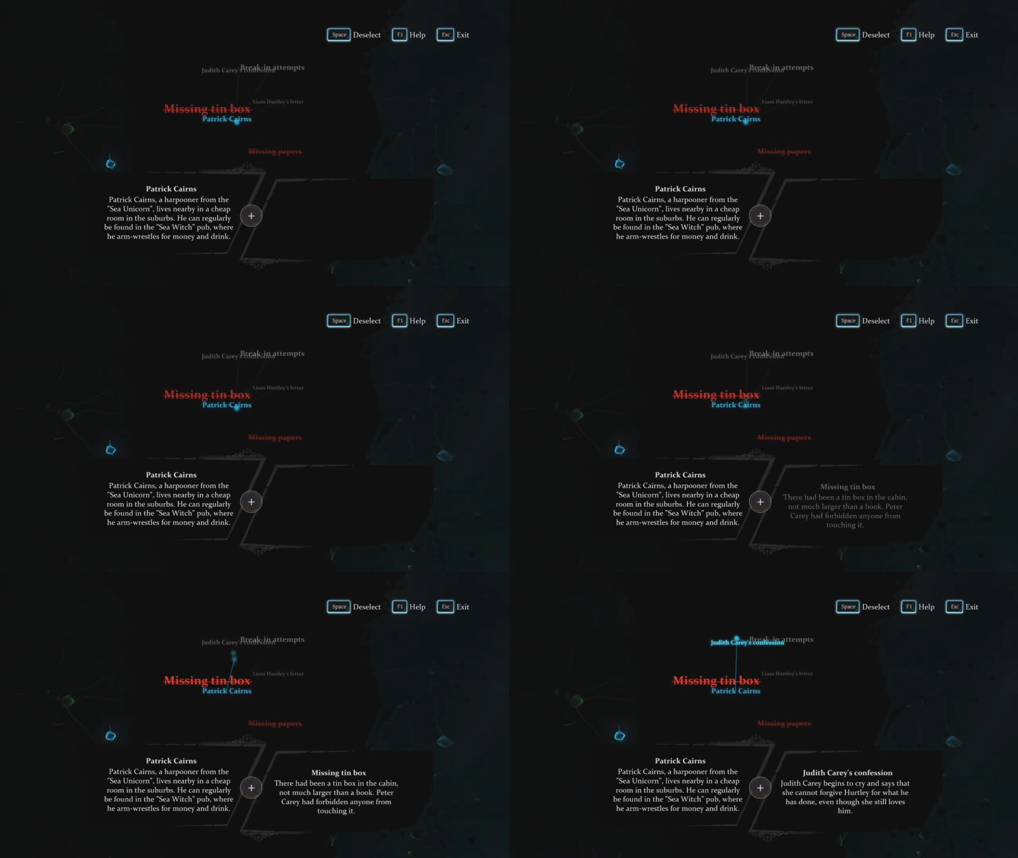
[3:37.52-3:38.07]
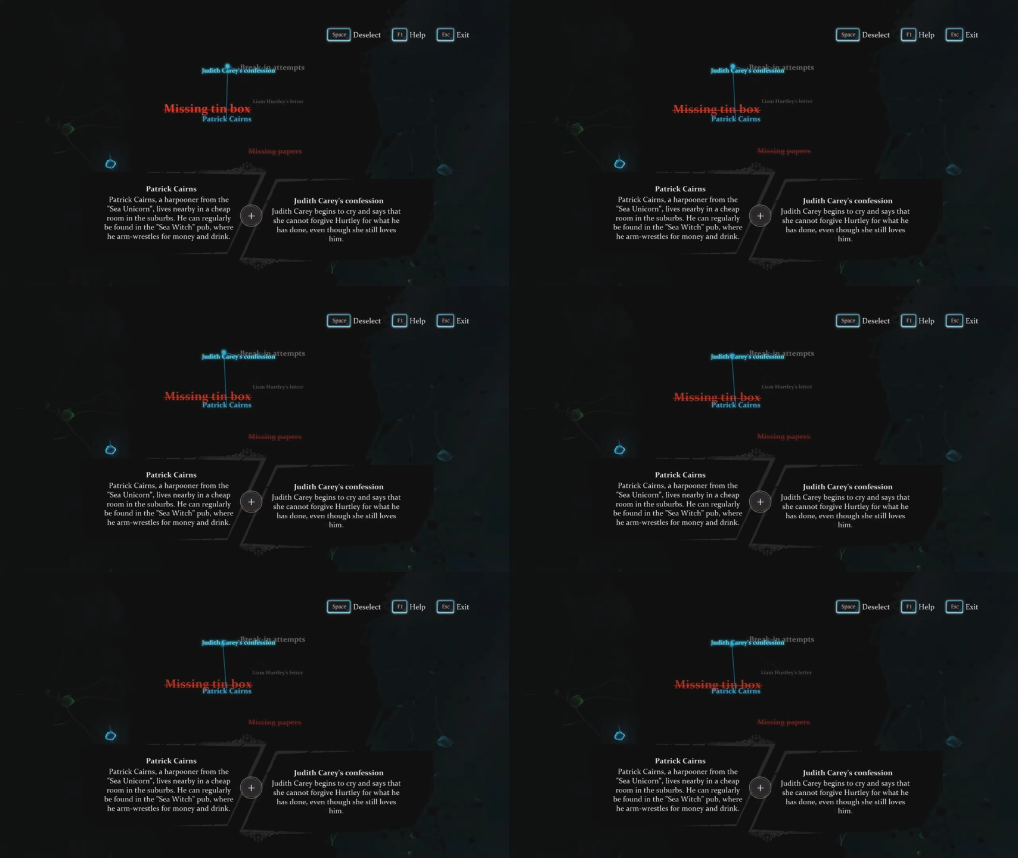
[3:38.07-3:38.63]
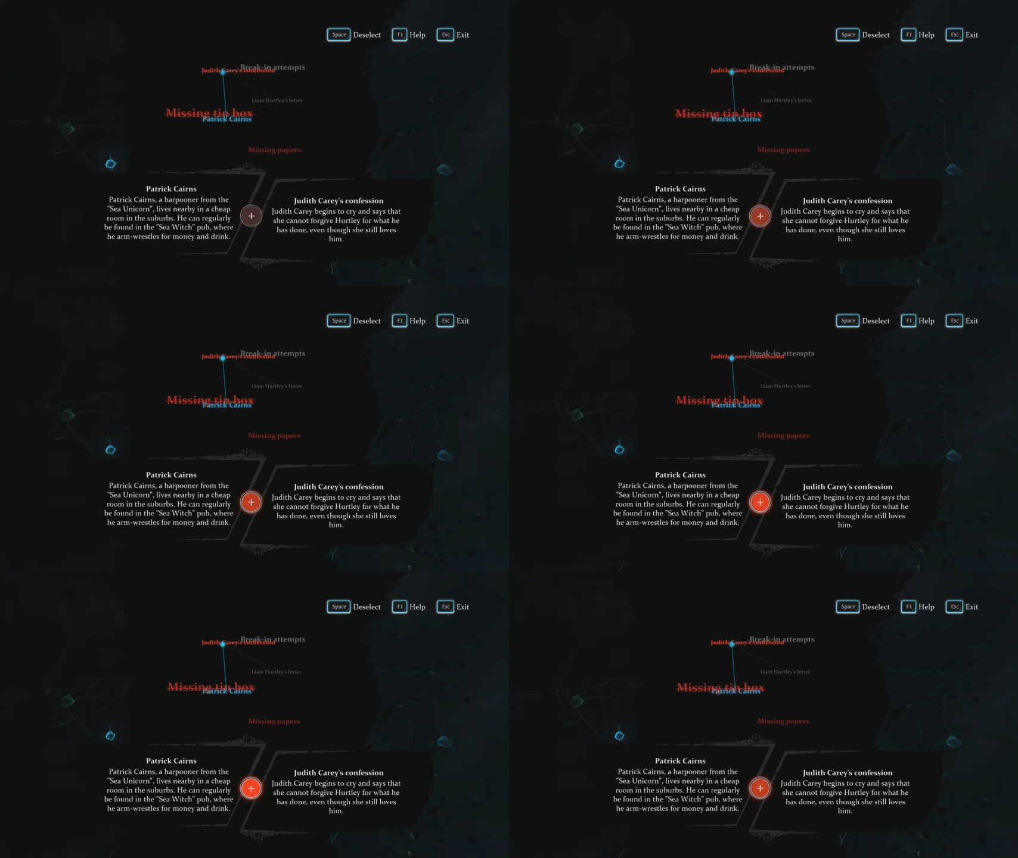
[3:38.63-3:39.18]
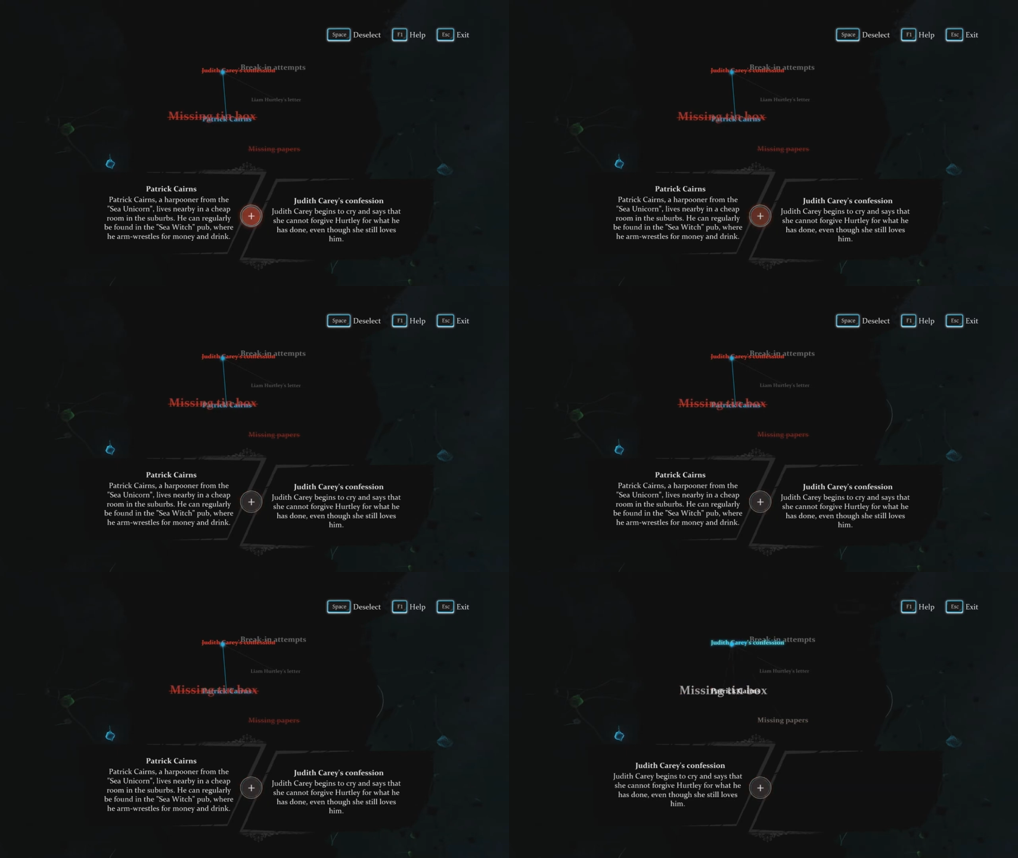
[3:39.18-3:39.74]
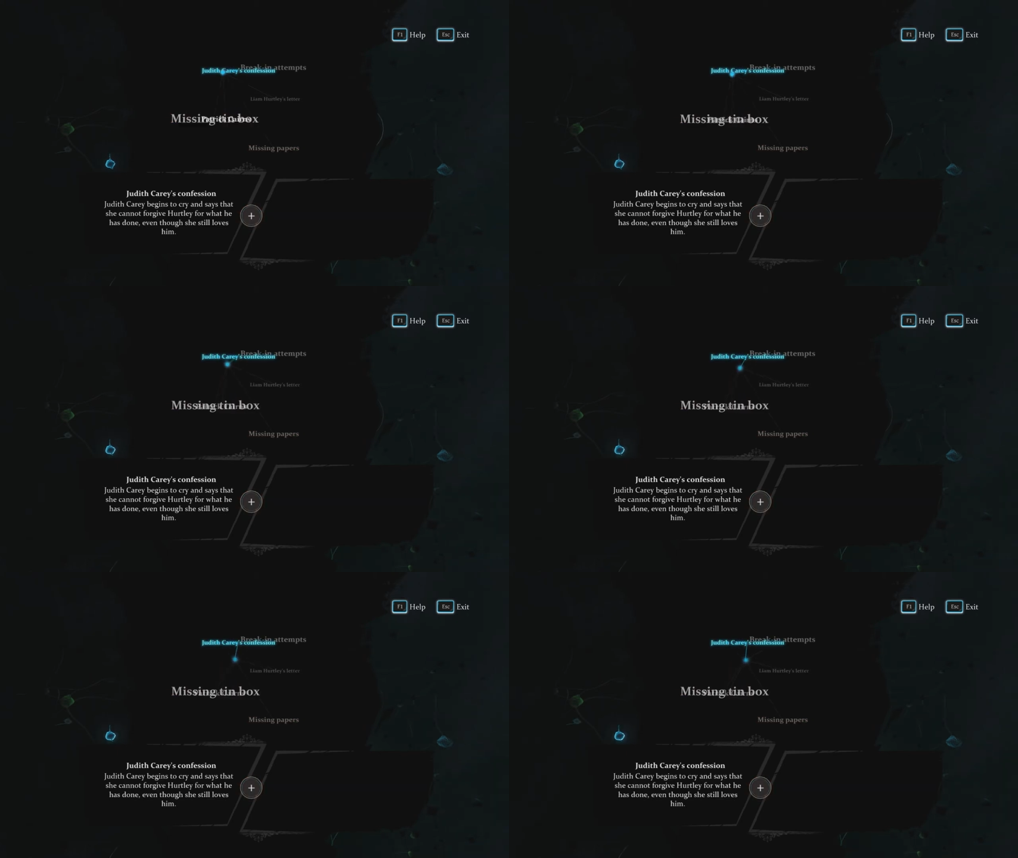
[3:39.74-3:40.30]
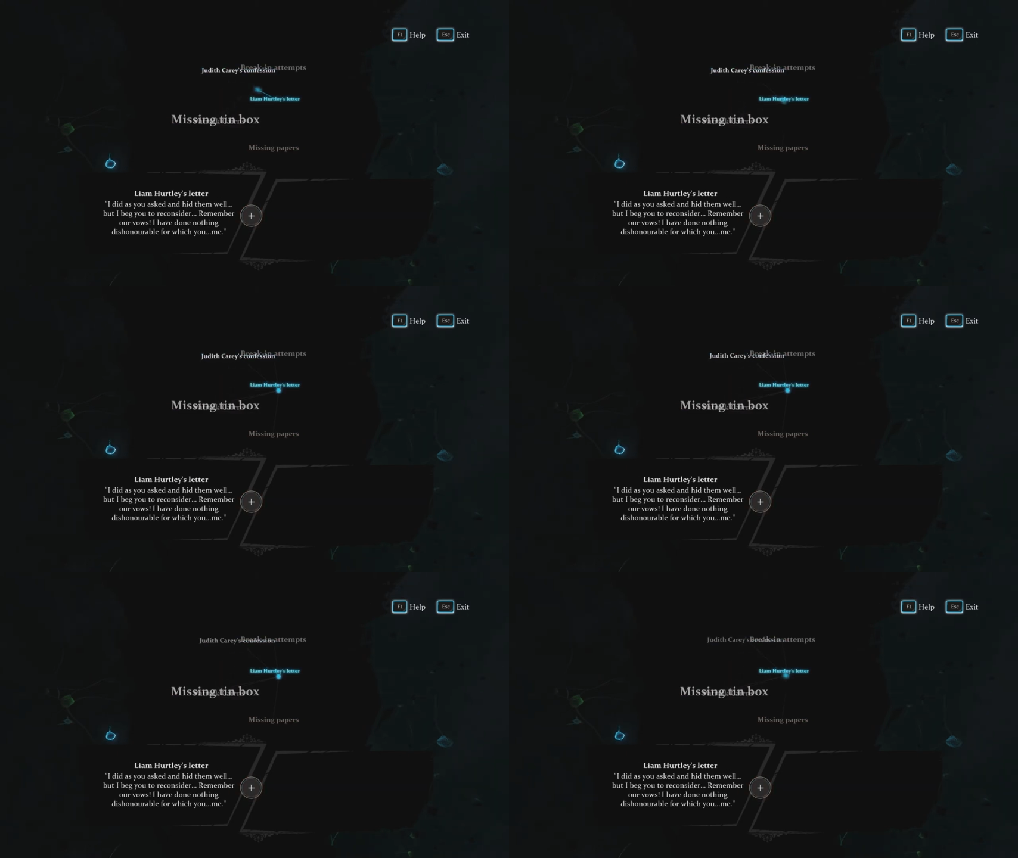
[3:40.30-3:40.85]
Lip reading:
No face is visible, so there are no lips to read.